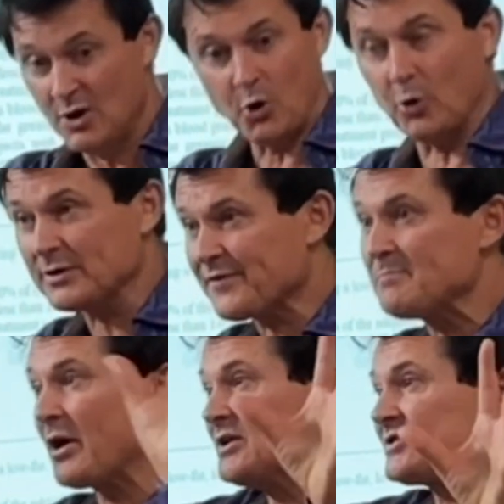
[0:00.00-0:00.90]
all different
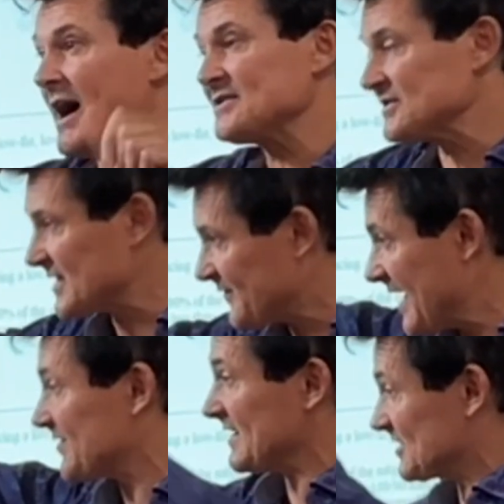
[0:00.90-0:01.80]
body sizes,
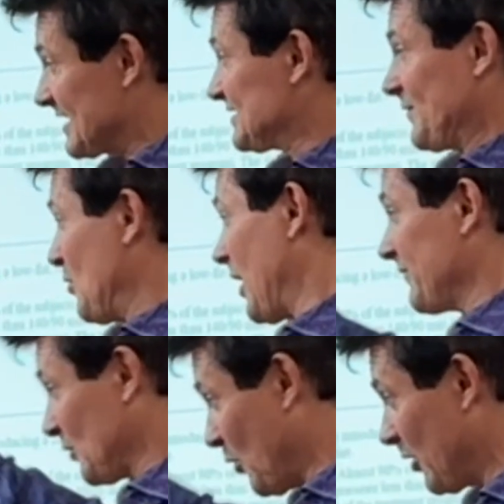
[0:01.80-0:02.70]
different ethnicities from all over
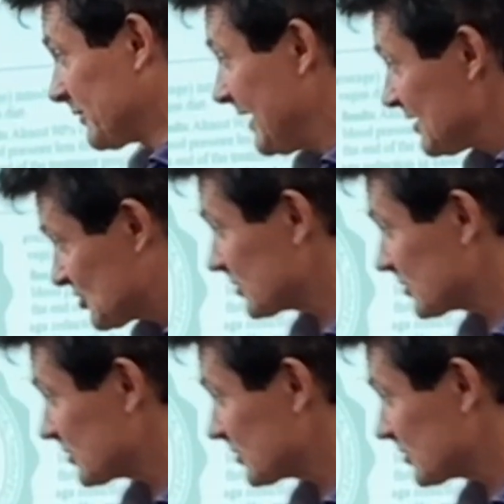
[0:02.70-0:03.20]
the world, took